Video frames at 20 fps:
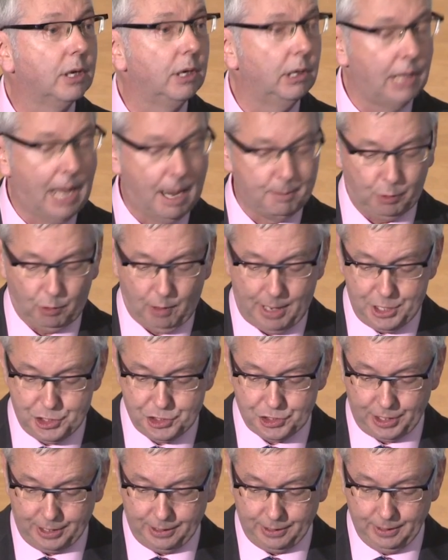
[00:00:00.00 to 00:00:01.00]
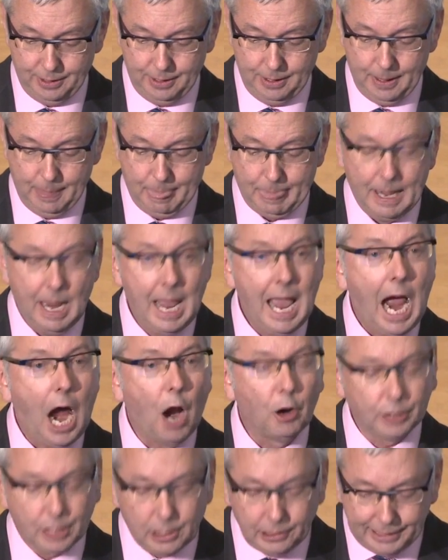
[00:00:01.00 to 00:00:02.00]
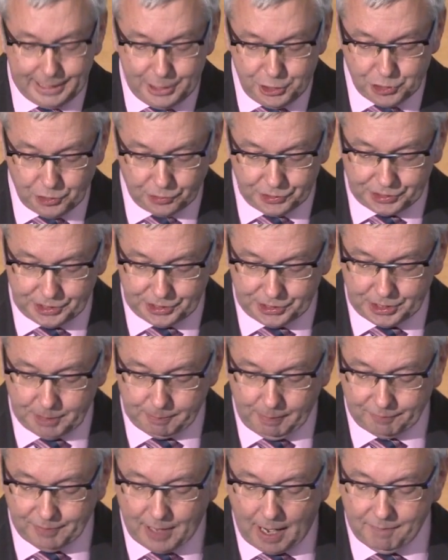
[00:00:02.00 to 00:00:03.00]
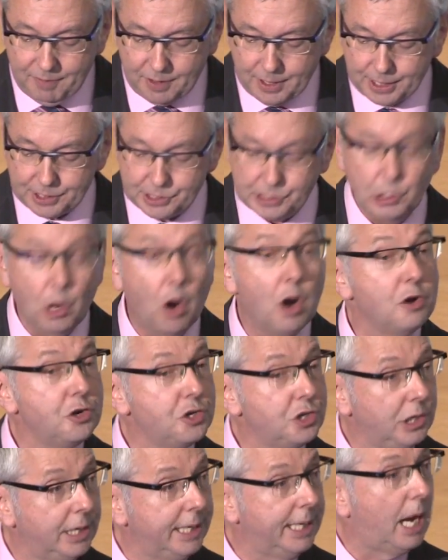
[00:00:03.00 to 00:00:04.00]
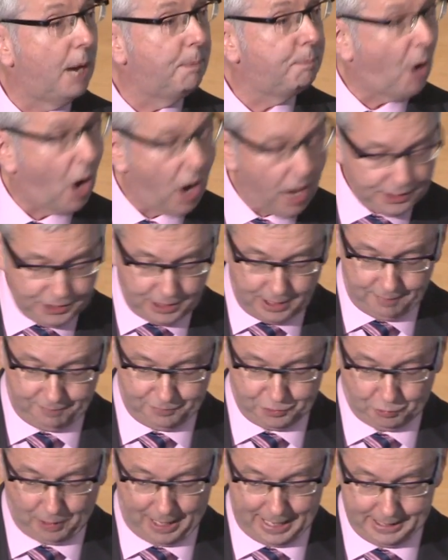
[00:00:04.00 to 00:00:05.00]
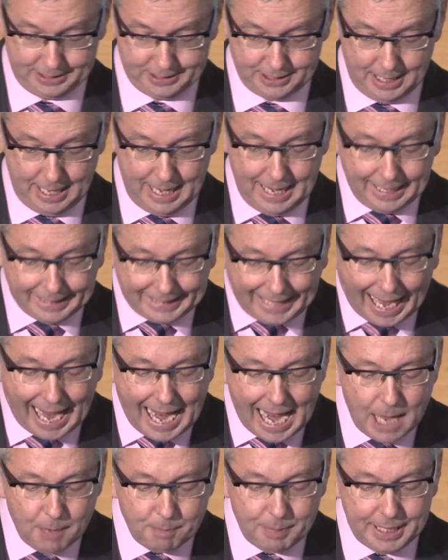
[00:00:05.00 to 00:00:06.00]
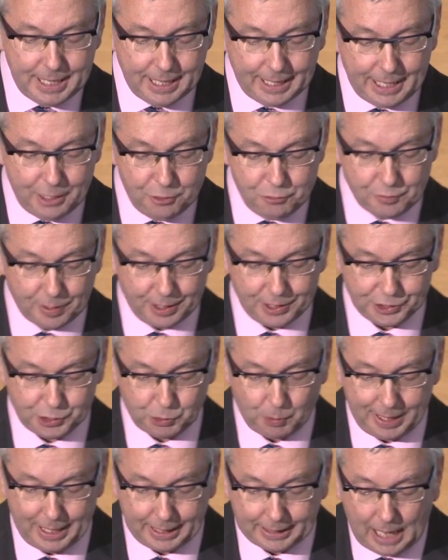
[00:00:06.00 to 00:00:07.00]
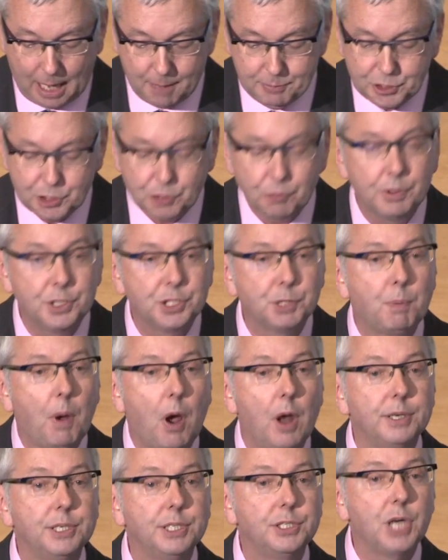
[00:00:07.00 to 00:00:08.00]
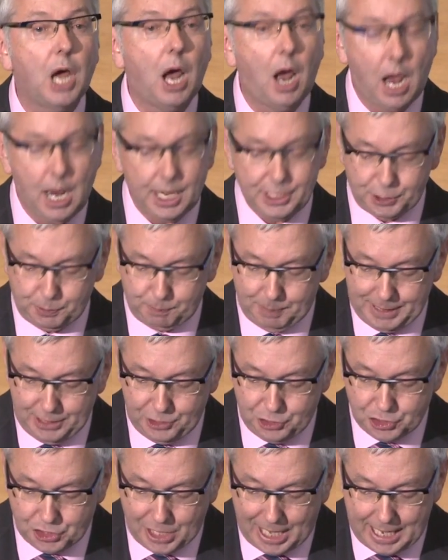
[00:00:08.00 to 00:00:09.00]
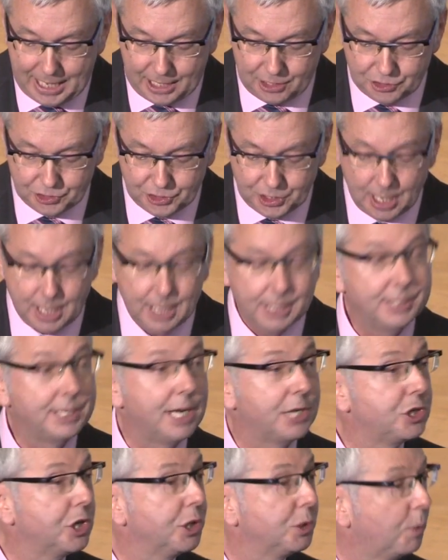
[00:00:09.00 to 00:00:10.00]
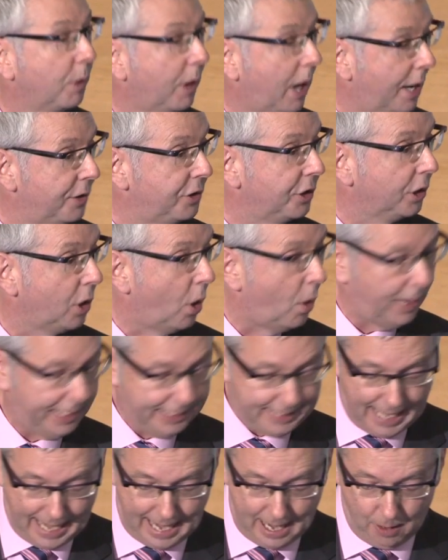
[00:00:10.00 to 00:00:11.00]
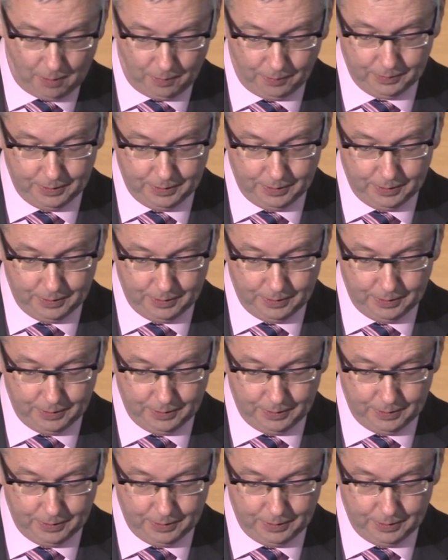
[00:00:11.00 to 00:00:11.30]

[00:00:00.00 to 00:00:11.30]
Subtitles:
collaboration. Our collegial system of governance, largely a positive trait, can be a hindrance when it comes to responding to high-speed change, such as we're undergoing now.